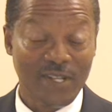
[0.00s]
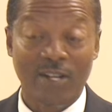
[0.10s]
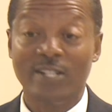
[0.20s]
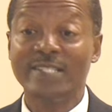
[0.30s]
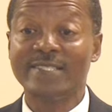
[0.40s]

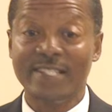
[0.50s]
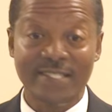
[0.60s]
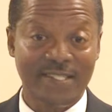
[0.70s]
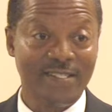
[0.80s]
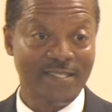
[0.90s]

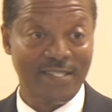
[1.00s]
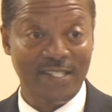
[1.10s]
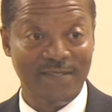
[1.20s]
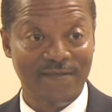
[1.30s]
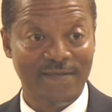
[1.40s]

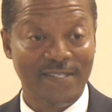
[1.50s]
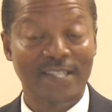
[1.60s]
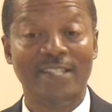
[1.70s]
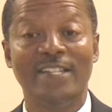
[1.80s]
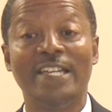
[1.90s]
Consistency
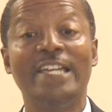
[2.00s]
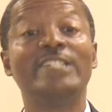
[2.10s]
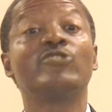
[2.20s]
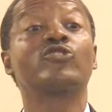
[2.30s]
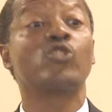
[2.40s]

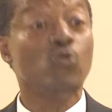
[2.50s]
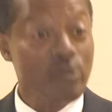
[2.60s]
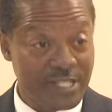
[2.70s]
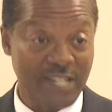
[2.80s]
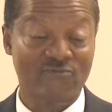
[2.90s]
in
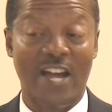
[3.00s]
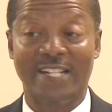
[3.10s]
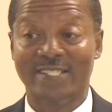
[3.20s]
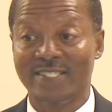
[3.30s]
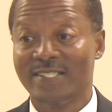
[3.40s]
choosing
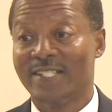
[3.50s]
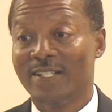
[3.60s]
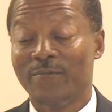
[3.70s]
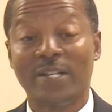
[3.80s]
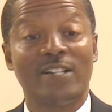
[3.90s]
right
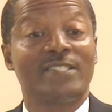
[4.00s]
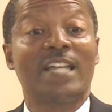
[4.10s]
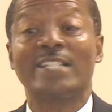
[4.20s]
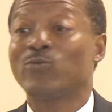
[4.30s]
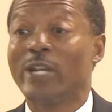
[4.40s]
because
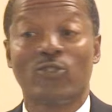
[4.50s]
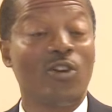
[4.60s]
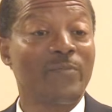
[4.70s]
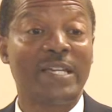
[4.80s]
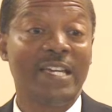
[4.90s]
that's where it
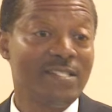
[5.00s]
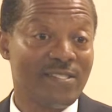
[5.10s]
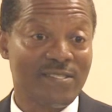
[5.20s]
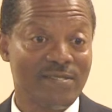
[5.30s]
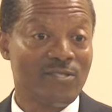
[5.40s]
all
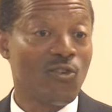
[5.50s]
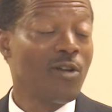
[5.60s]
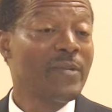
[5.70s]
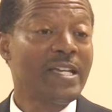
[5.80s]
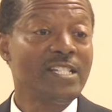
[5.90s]
begins. It
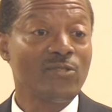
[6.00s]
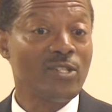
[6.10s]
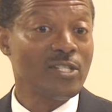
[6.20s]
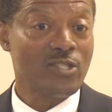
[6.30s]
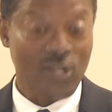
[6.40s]
all begins with
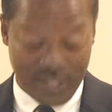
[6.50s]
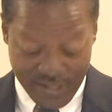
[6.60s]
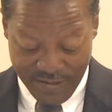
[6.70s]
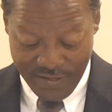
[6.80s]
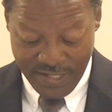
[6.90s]
our
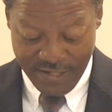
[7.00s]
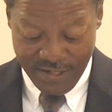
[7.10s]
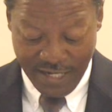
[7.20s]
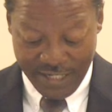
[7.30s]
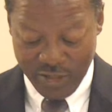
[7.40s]
thoughts
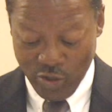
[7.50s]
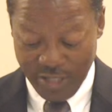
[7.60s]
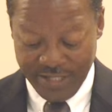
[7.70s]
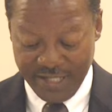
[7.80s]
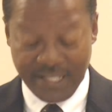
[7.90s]
and the
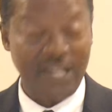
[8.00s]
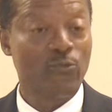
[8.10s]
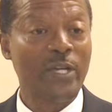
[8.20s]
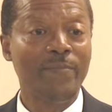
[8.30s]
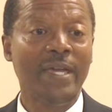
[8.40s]
choices that
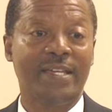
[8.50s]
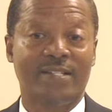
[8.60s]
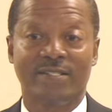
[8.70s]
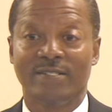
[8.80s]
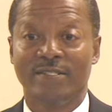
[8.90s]
we
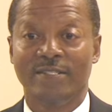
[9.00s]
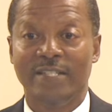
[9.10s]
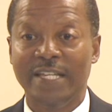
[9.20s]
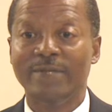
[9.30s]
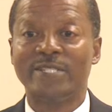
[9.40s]
make
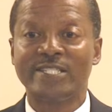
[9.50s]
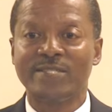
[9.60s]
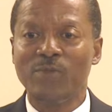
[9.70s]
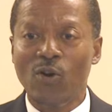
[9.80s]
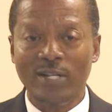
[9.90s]
in
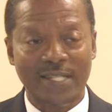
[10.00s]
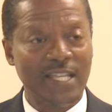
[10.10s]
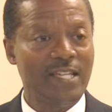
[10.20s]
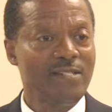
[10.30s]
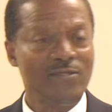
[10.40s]
small
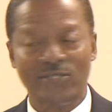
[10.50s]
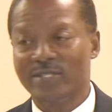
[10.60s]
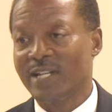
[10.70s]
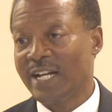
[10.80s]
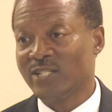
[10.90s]

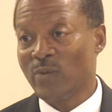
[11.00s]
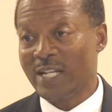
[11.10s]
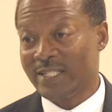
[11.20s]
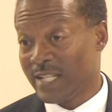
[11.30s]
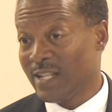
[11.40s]
things as
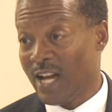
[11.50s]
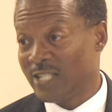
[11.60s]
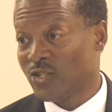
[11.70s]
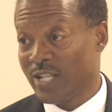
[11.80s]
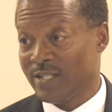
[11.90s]
well as in
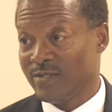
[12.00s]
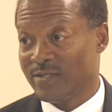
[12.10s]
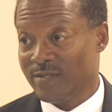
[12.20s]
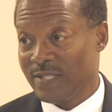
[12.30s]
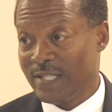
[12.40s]
large things.